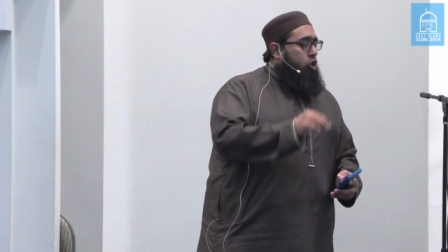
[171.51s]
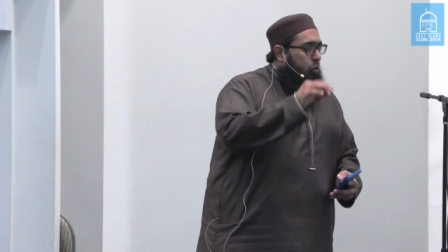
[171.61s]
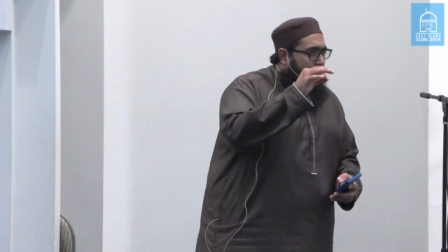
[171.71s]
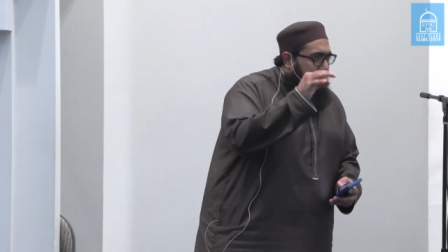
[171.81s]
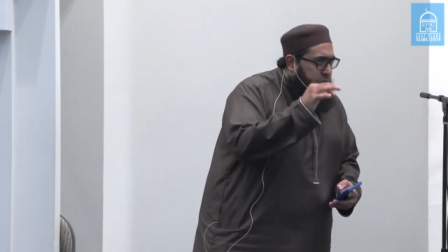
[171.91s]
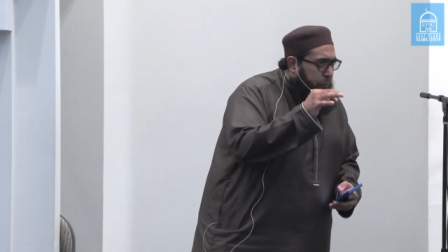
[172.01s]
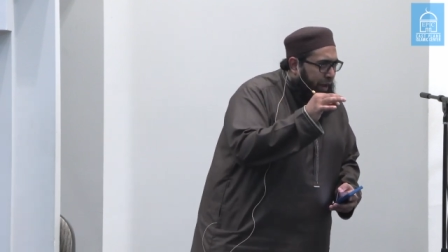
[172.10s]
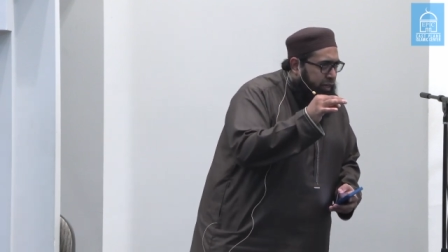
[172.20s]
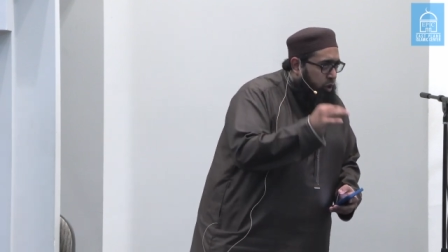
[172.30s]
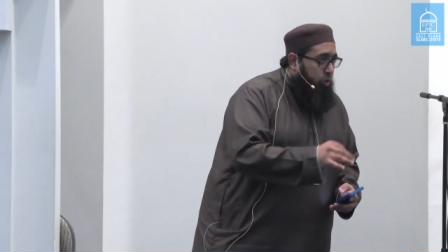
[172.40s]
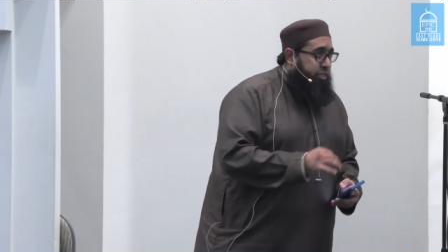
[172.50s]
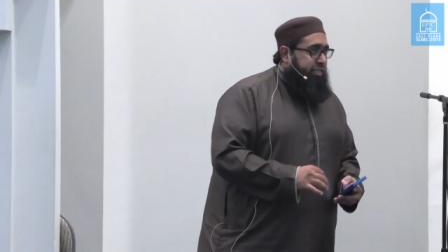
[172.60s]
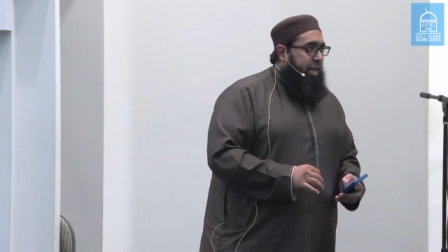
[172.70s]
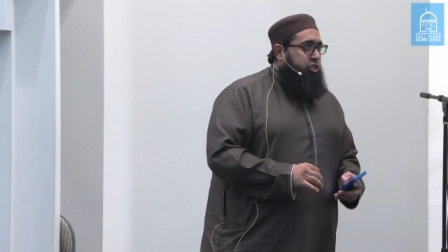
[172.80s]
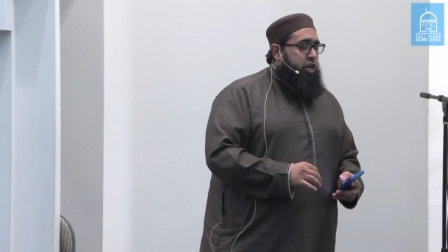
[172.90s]
You have to pay close
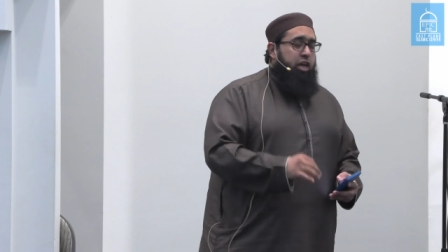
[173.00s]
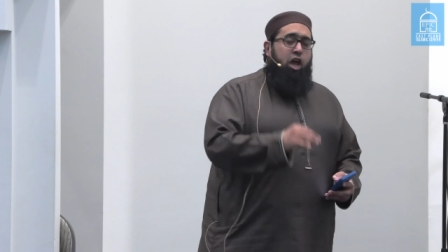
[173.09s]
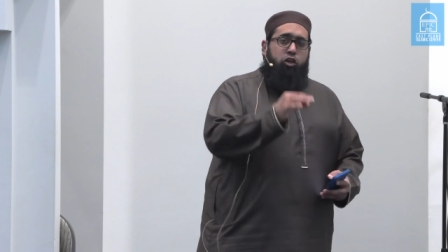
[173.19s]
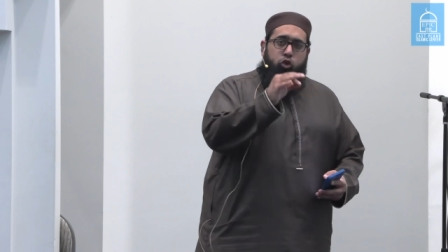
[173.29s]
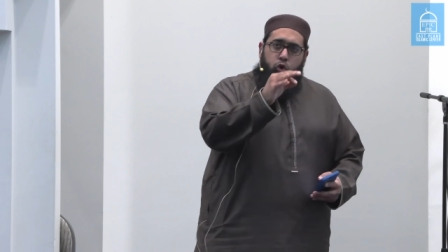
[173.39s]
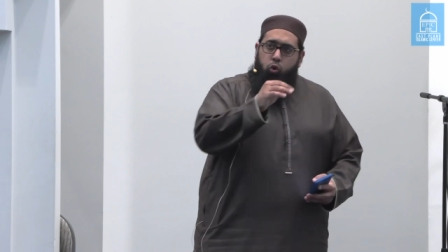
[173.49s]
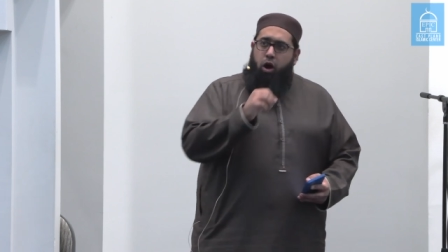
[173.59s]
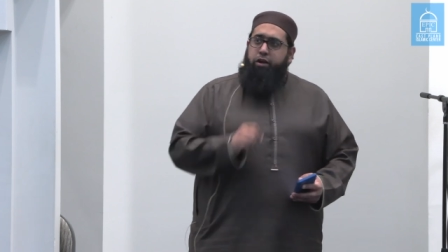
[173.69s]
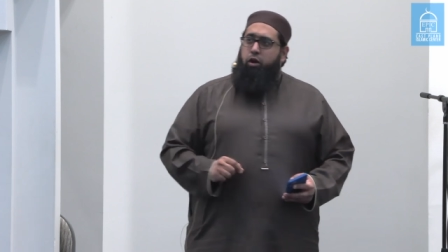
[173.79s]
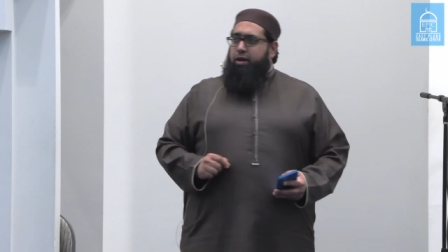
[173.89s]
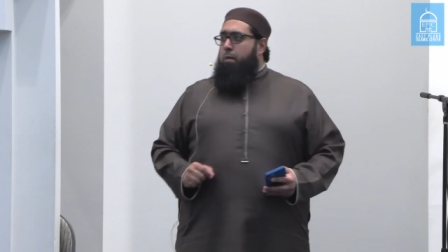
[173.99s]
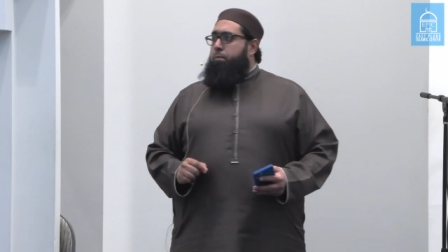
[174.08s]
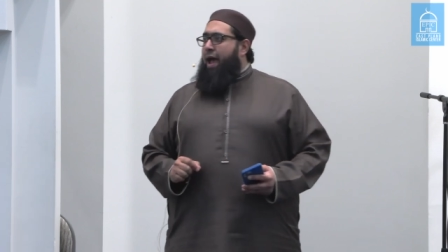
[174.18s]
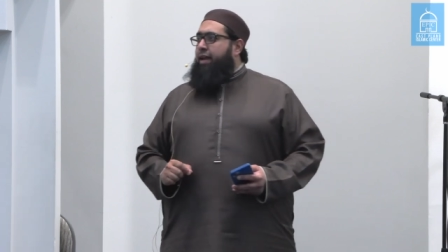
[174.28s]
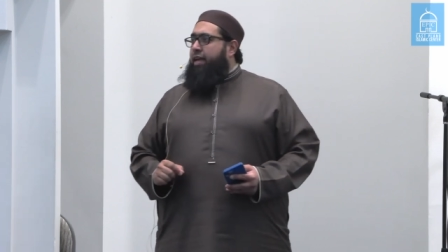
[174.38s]
attention to who are your
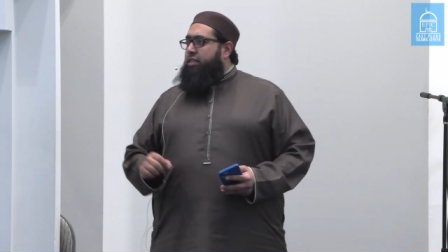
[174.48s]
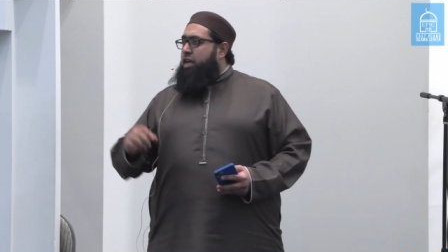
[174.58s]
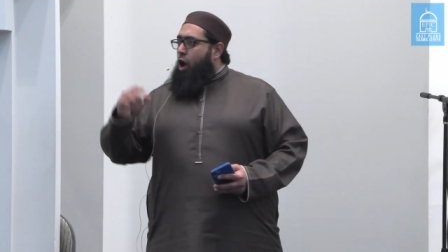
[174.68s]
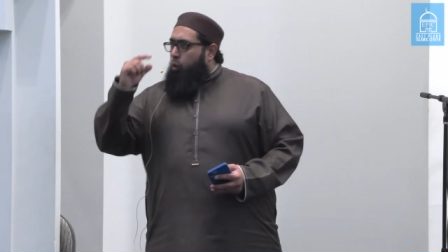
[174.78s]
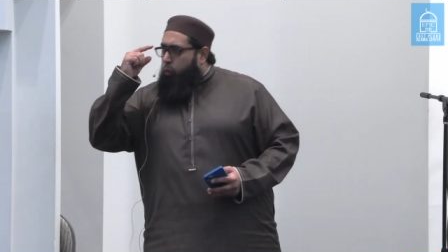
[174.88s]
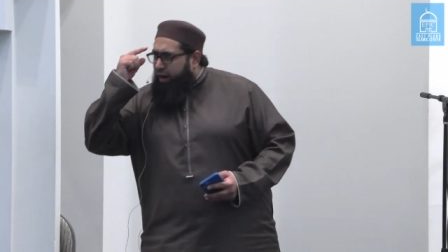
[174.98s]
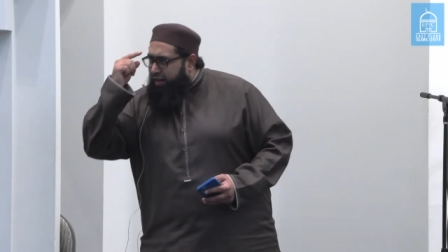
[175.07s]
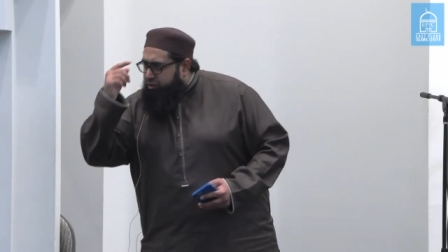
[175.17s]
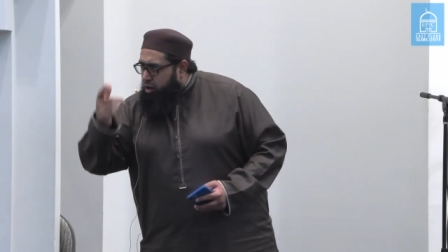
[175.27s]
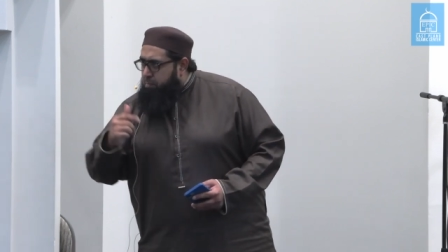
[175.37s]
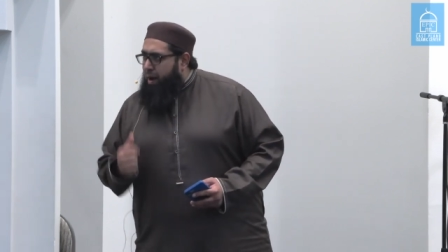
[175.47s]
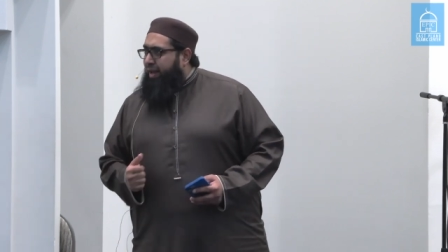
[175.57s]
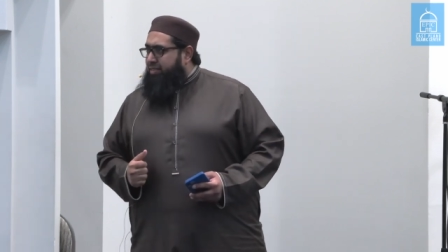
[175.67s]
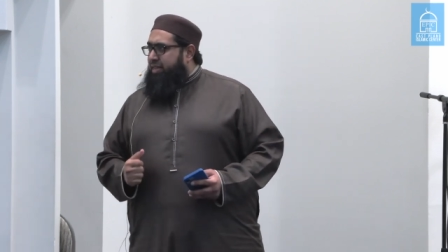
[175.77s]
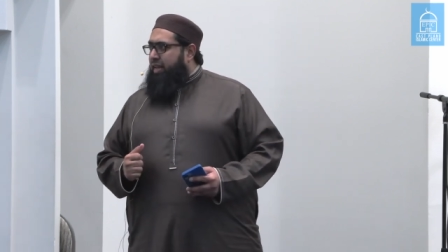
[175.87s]
companions. What is their
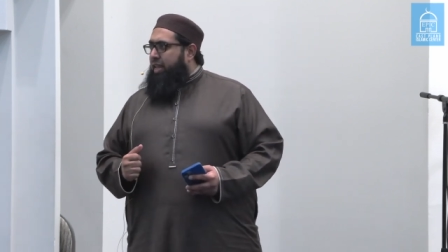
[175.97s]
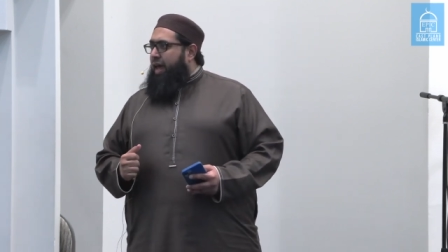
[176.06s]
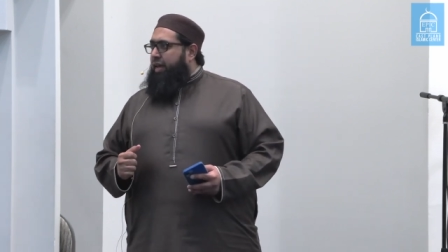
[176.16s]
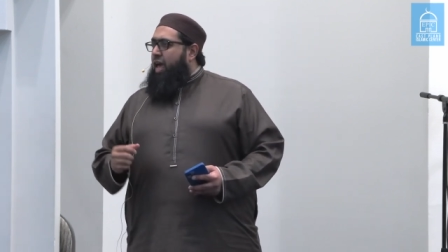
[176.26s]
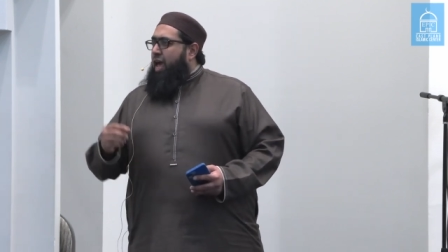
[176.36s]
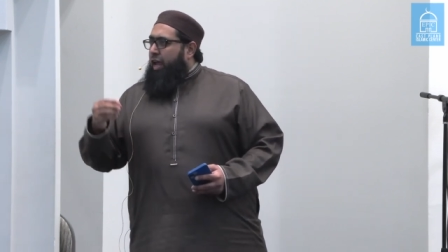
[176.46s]
mindset like?